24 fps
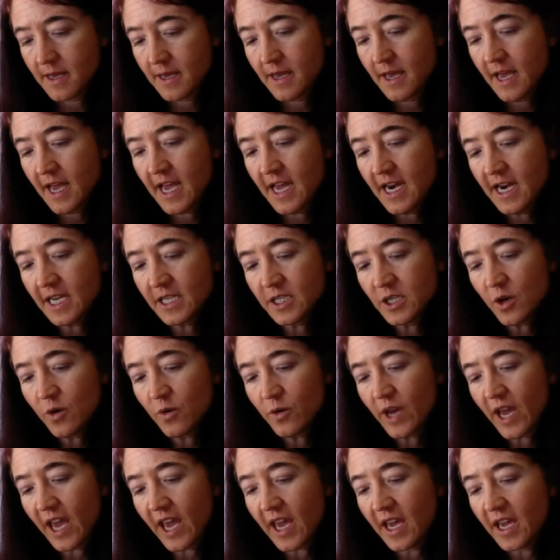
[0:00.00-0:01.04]
And it's
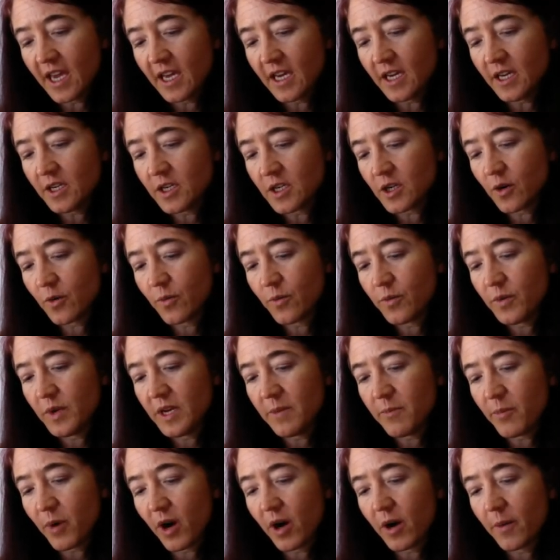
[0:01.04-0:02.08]
okay to
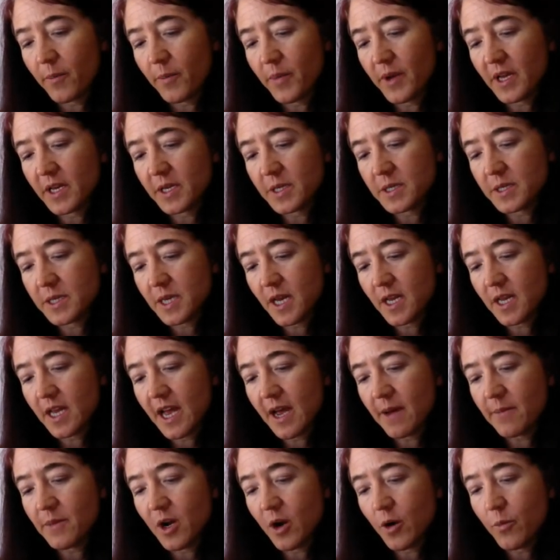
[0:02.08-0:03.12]
repurpose a lab
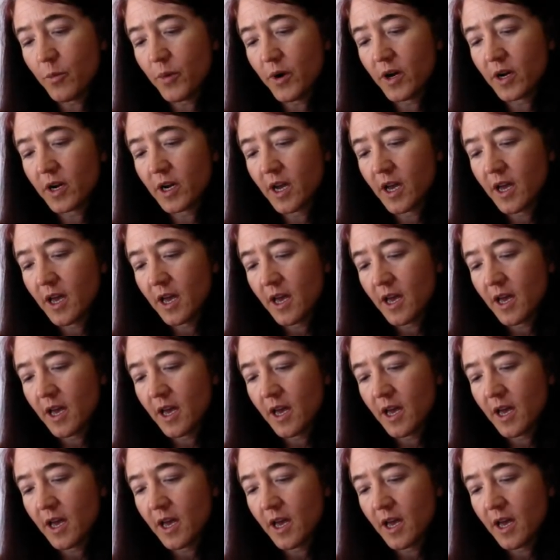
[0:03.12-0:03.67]
notebook